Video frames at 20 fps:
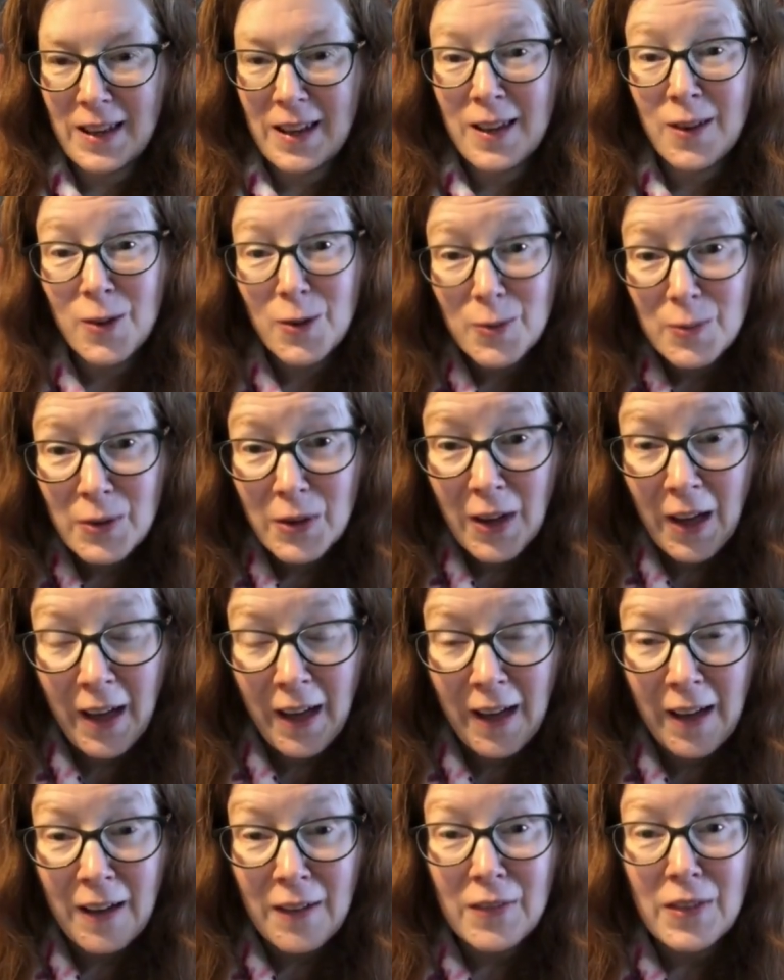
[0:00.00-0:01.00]
I hope you
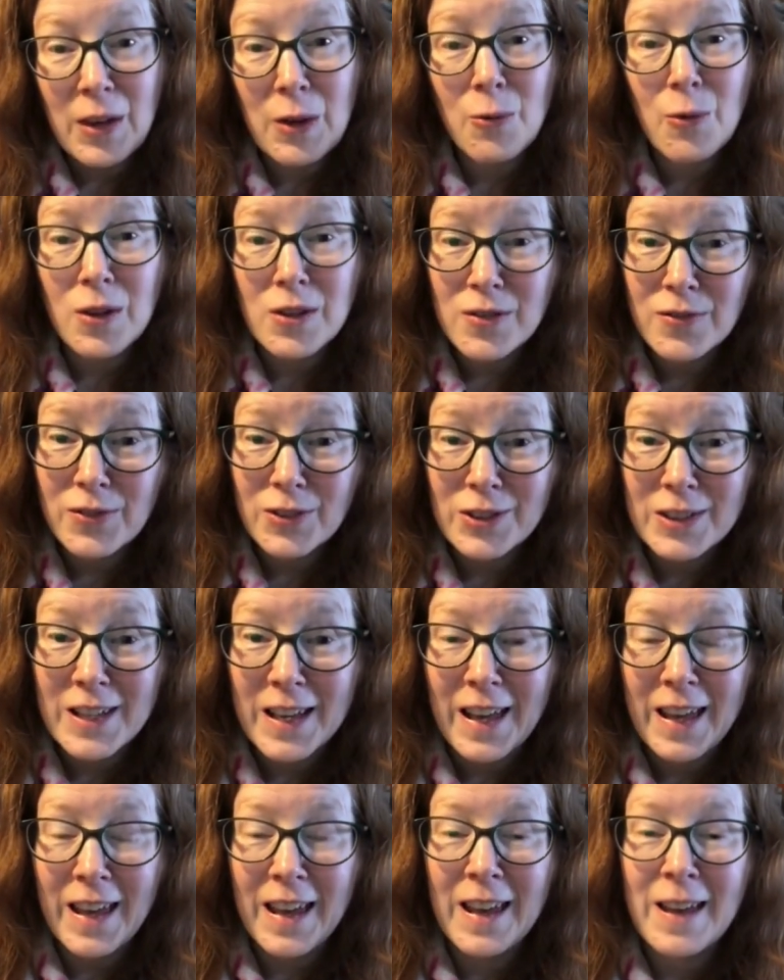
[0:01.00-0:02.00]
have a wonderful
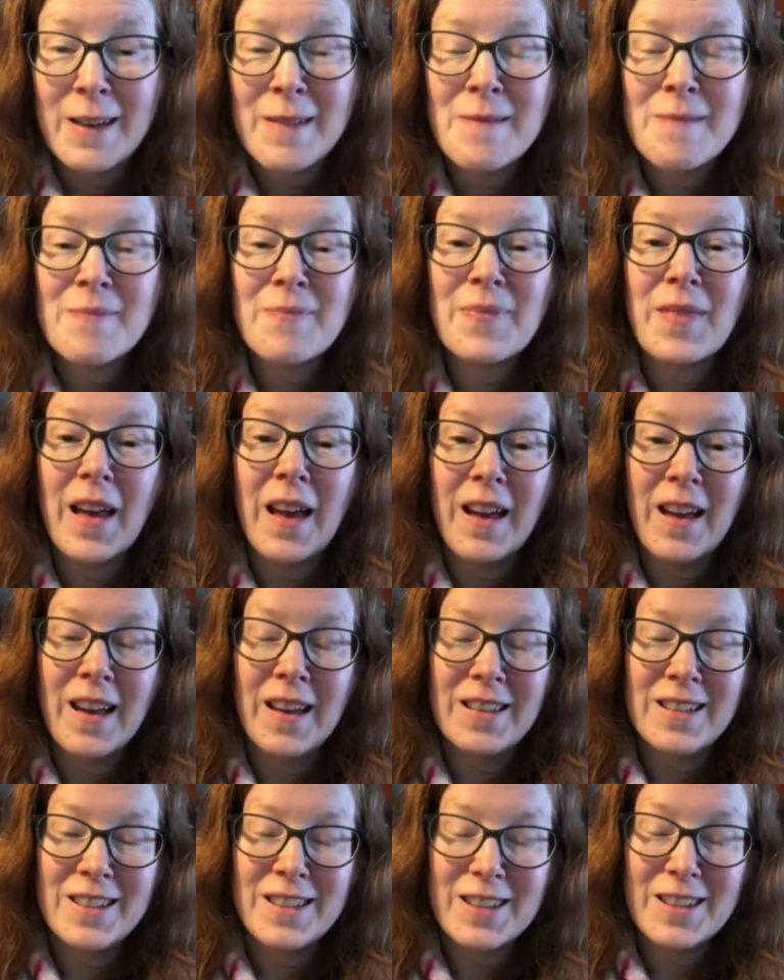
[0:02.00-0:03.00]
day,
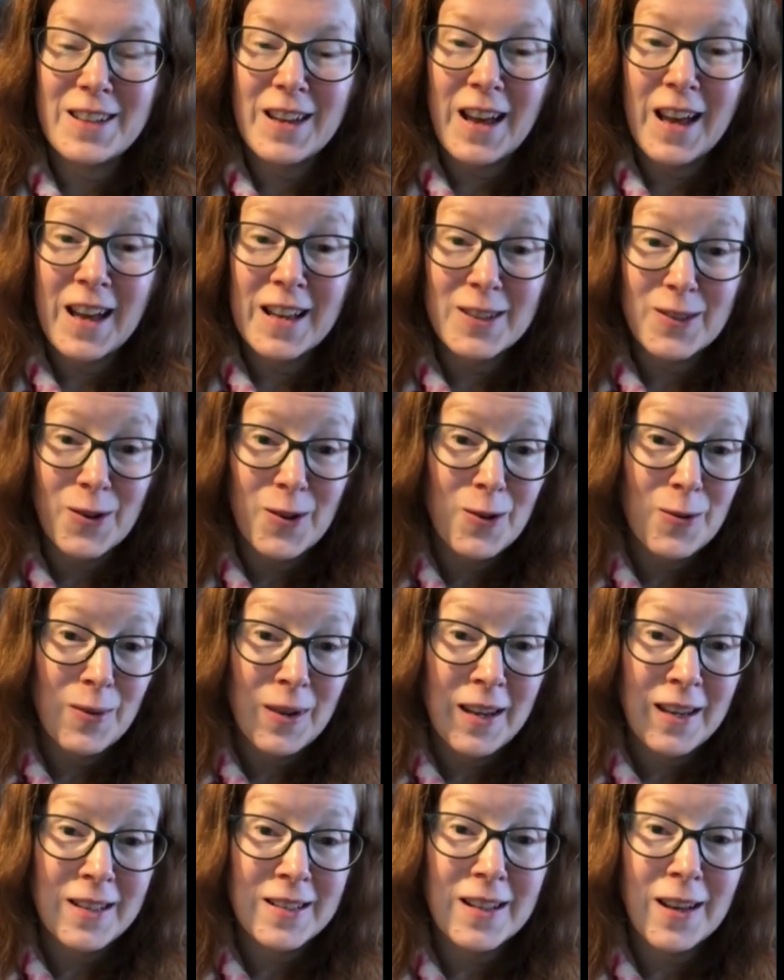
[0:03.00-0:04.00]
and as
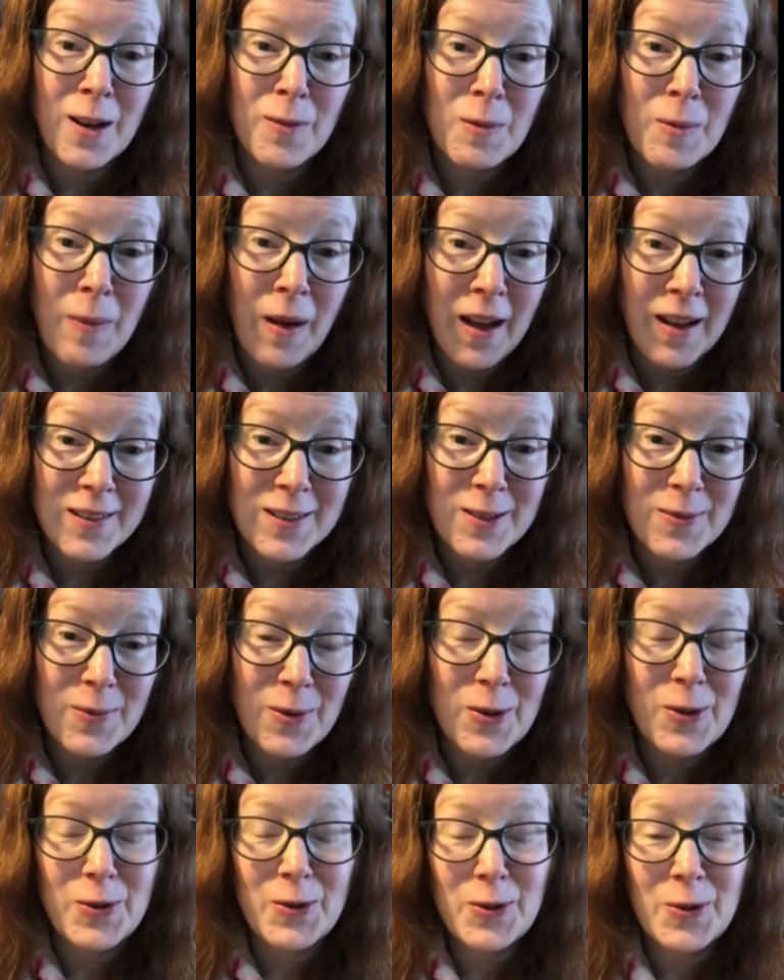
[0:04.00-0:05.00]
always, I'll be back
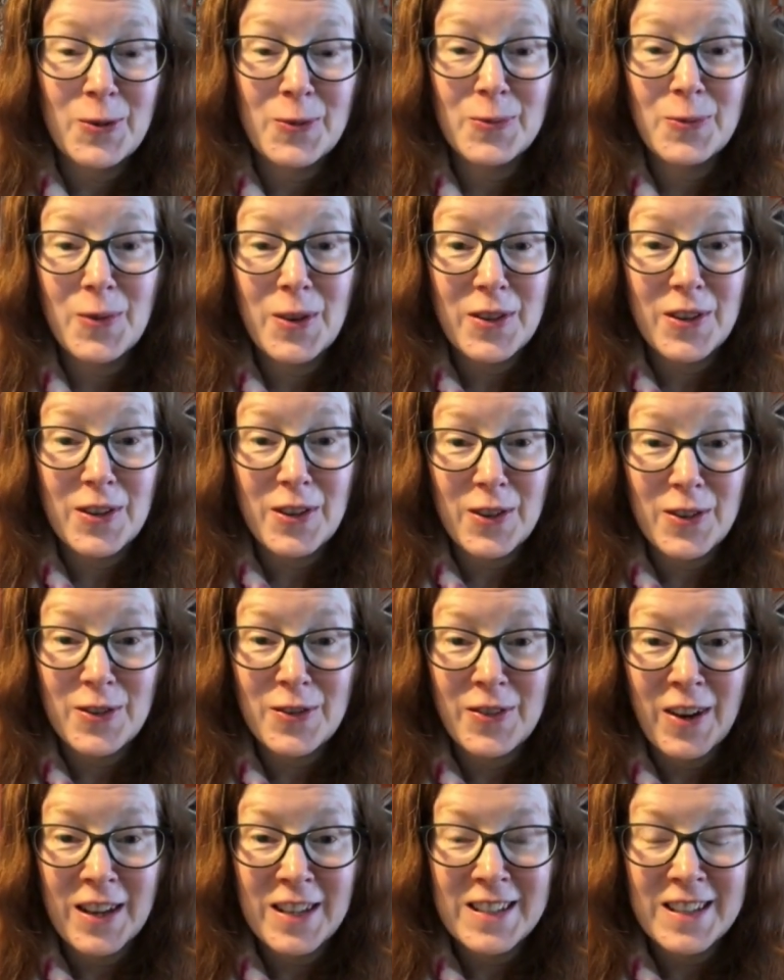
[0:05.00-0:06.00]
tomorrow with another
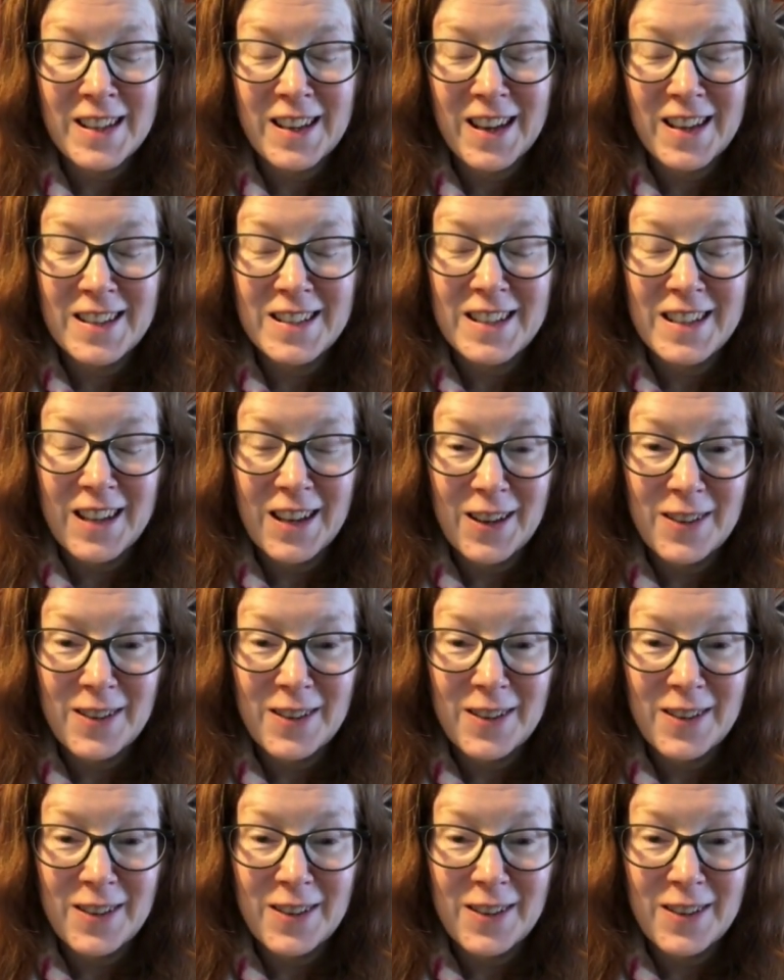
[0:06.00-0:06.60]
writing idea.